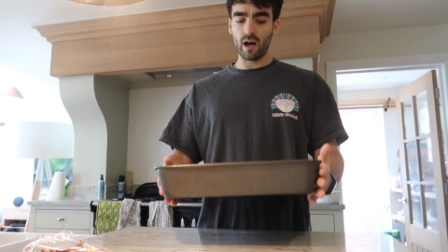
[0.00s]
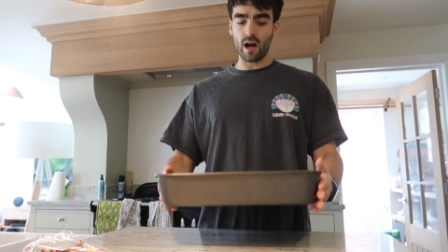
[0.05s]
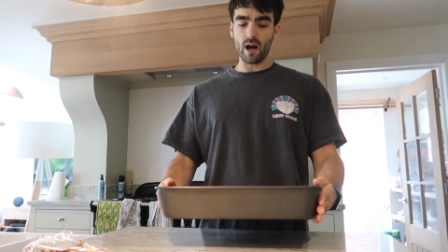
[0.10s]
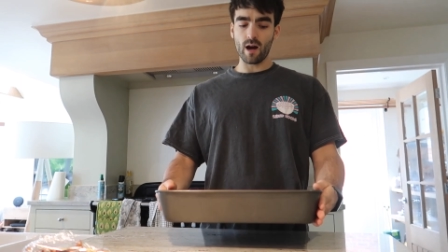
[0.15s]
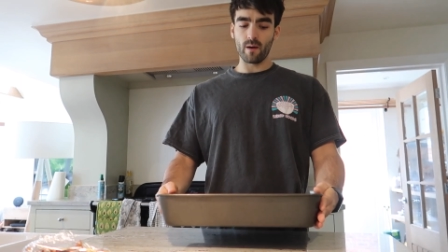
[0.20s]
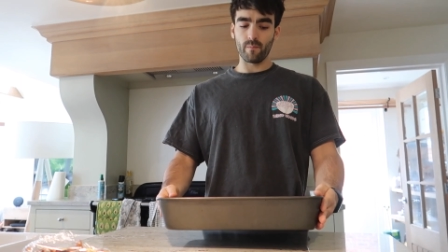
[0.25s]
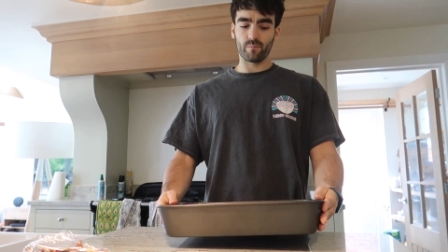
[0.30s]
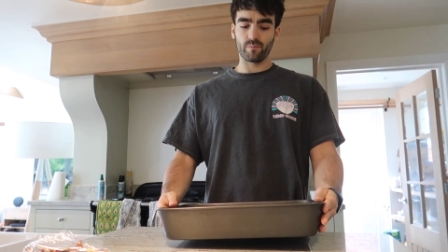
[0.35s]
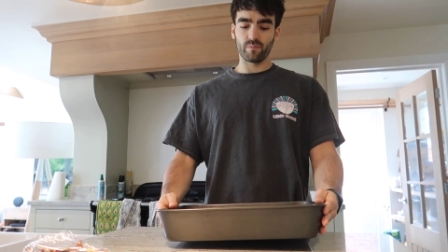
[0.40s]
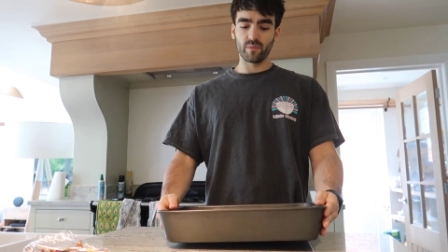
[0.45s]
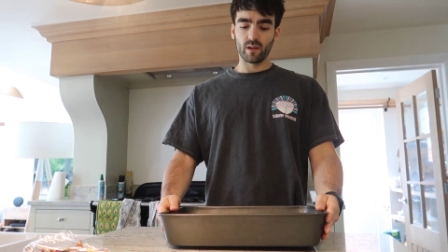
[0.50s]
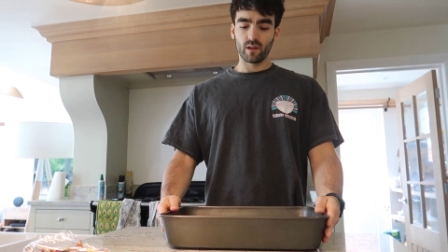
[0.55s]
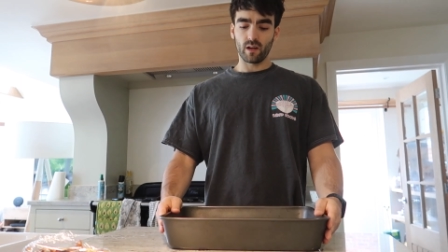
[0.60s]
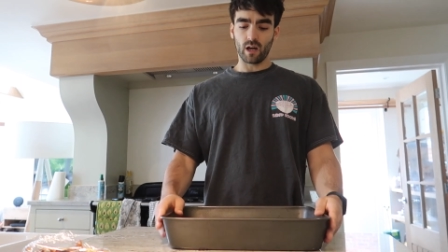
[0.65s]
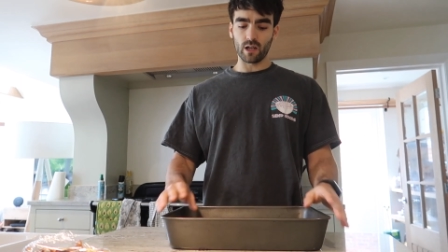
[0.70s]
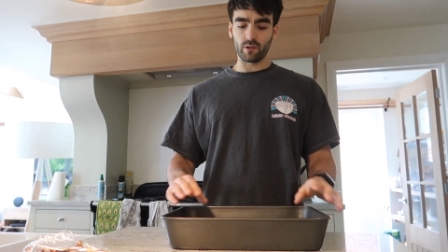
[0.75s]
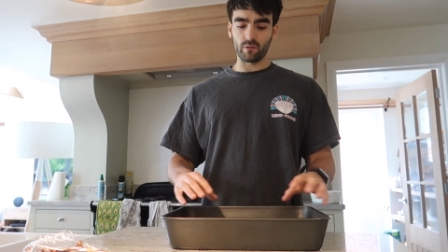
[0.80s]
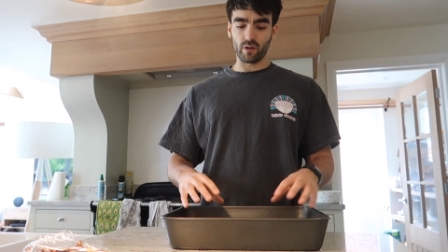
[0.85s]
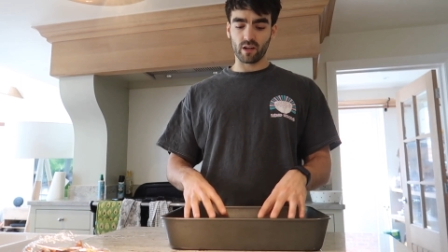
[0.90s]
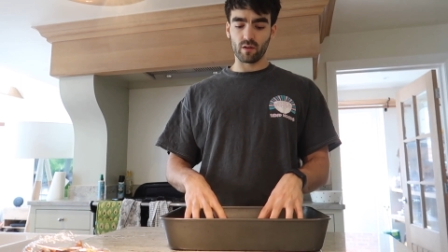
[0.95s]

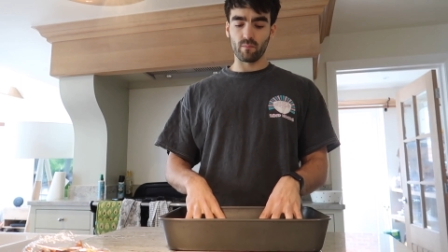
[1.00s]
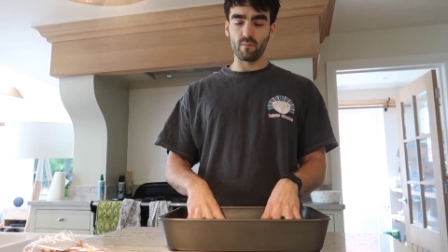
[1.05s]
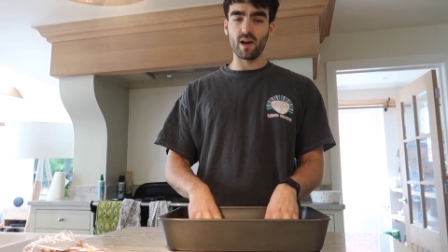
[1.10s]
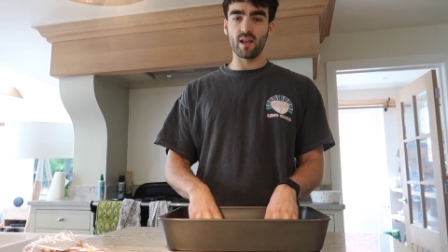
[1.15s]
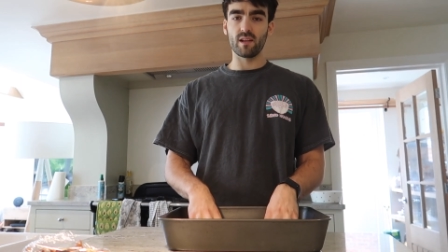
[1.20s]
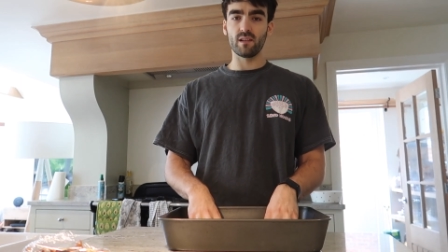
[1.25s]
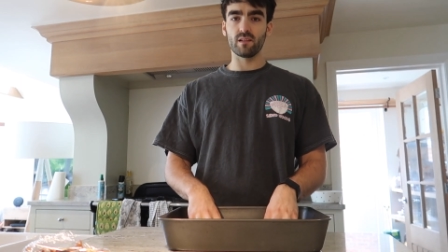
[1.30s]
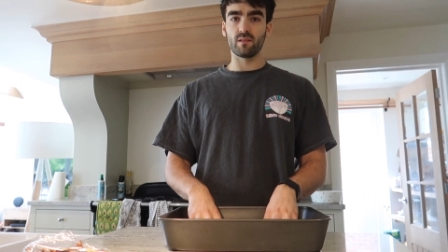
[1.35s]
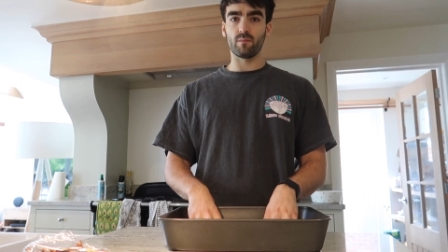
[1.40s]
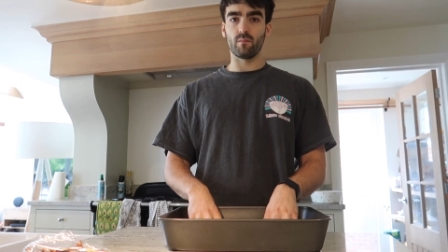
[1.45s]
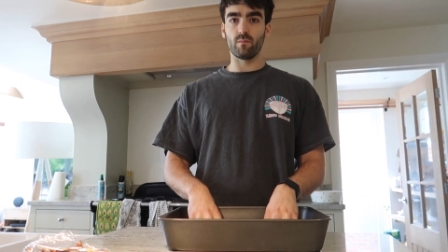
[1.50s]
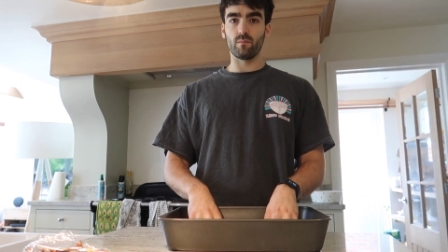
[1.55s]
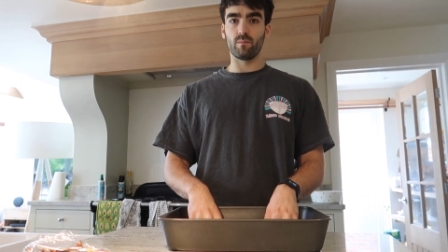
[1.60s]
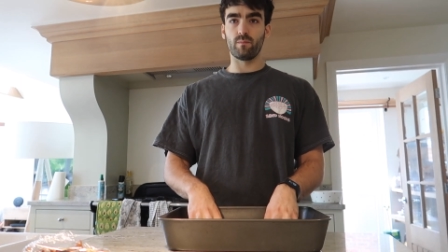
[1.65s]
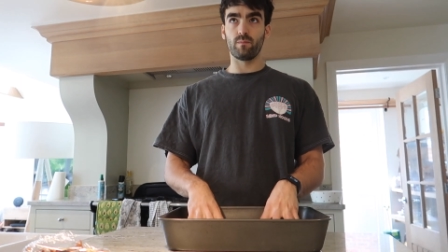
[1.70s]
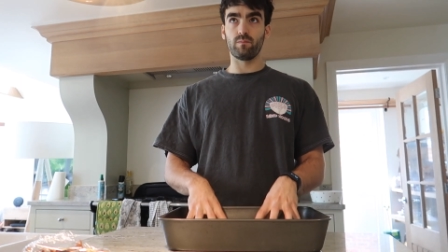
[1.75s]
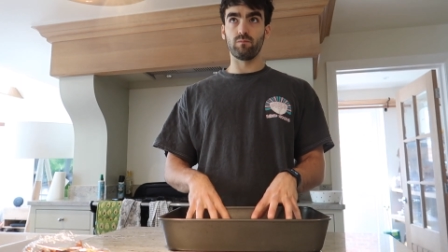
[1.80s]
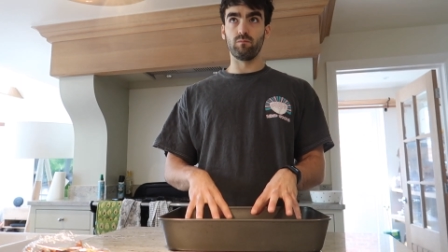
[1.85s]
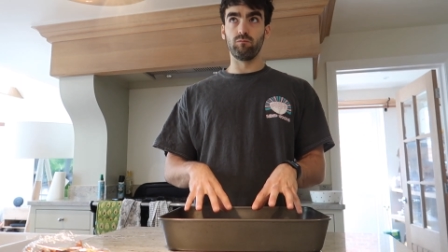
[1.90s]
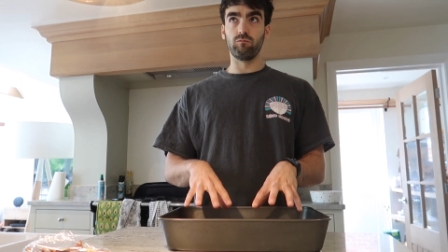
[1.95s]
I'd recommend
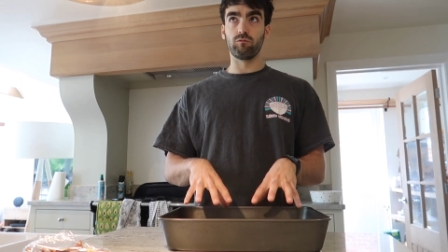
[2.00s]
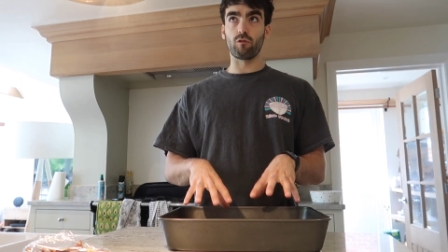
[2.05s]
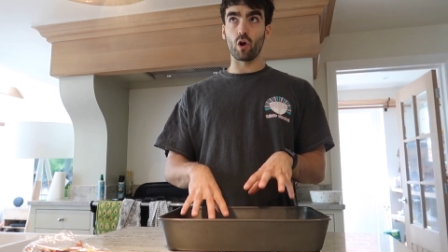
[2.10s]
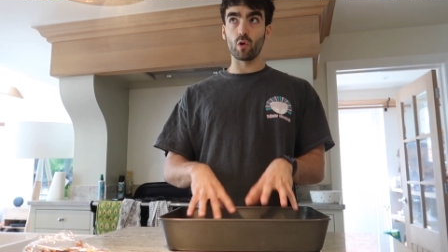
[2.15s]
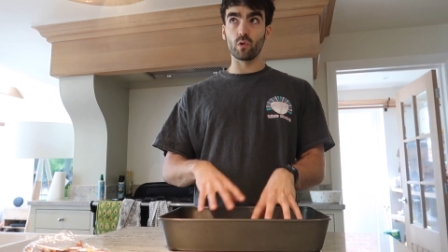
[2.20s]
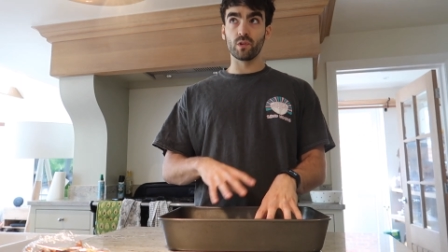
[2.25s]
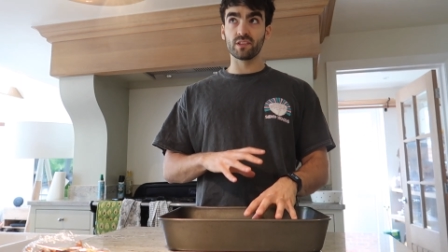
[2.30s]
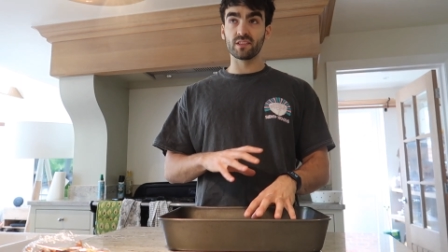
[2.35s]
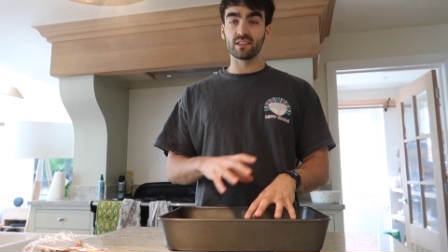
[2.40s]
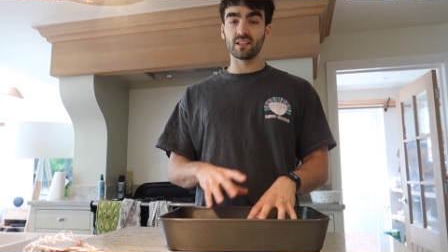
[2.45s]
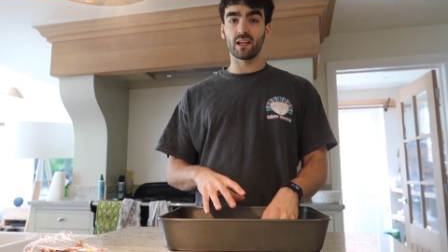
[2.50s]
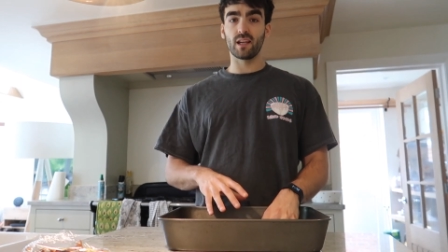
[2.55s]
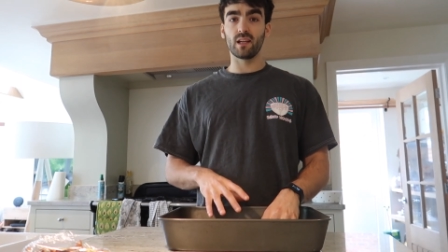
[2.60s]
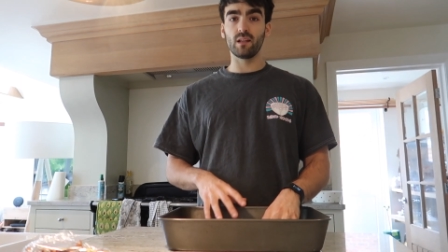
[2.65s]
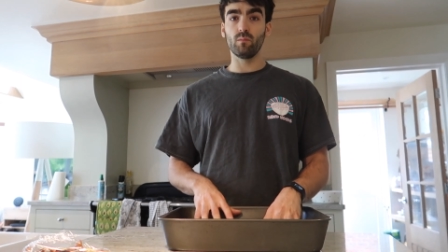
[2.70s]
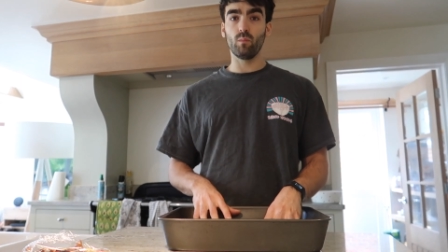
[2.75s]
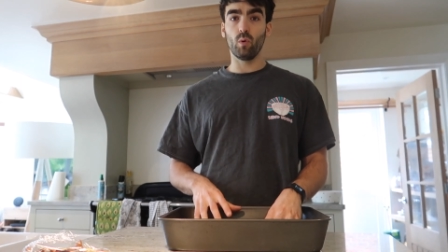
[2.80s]
roasting